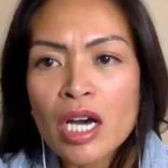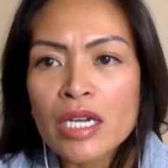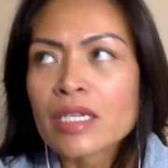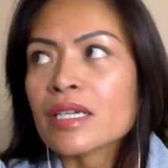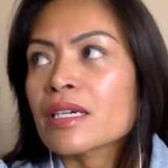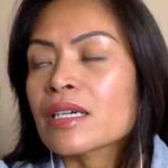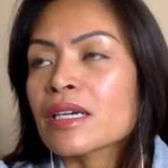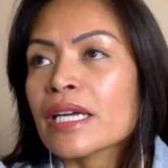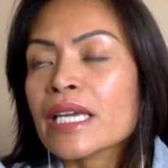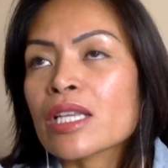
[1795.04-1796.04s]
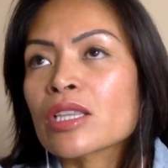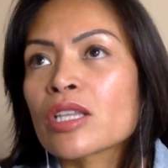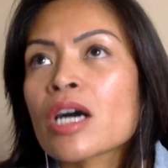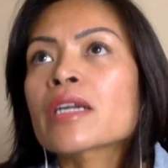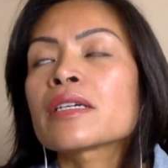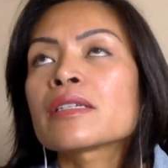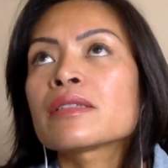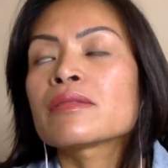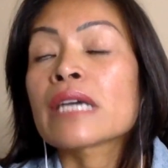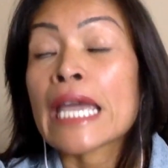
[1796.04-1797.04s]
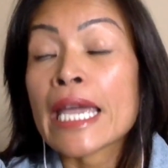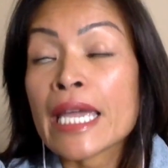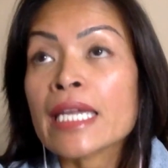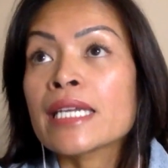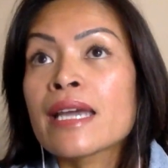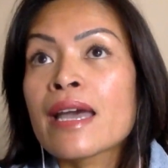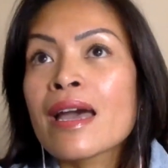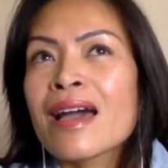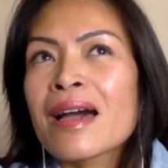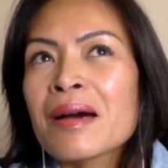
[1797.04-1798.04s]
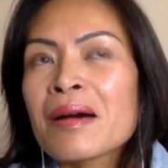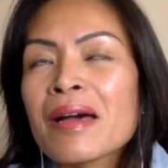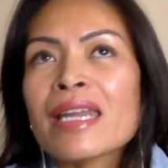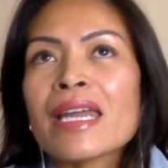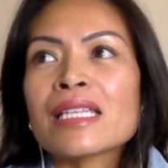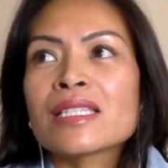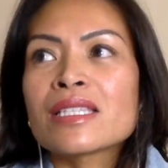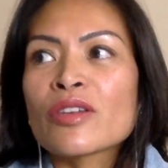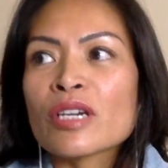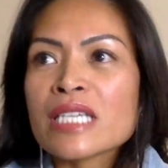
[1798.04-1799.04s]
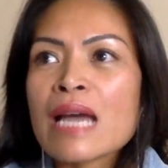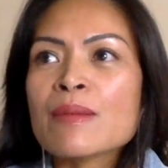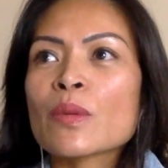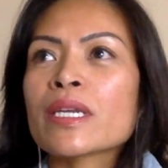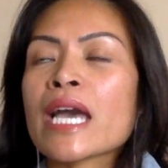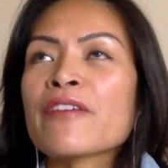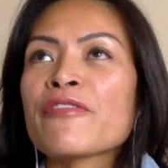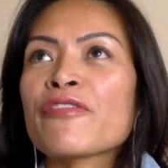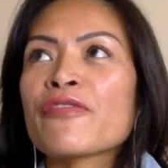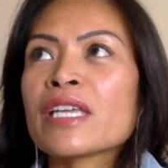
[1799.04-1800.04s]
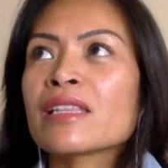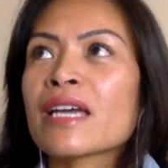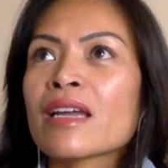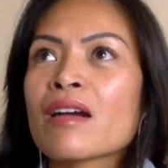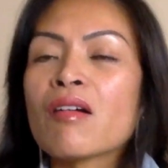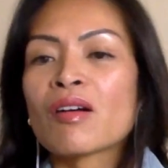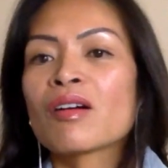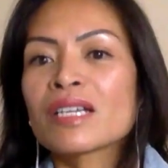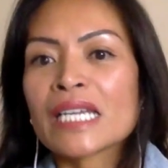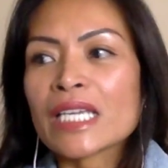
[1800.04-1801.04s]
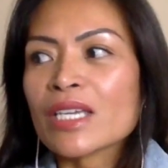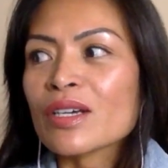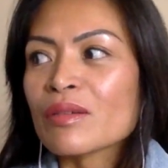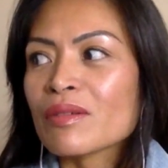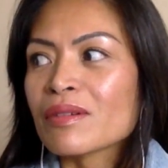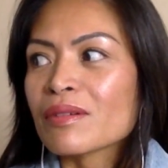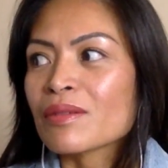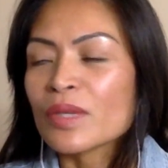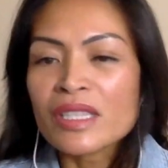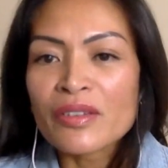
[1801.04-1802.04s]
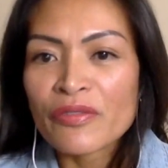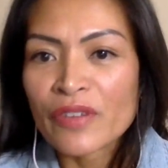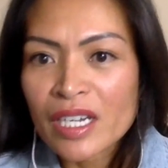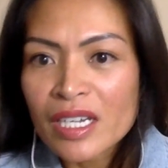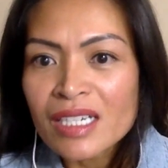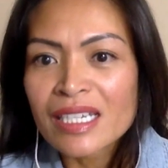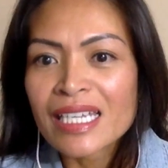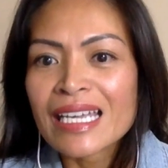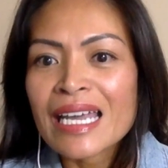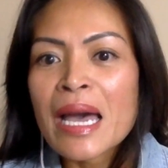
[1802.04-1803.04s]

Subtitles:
lot of I get a lot of hate. And there are times when I feel like, oh, like, what the fuck? Like,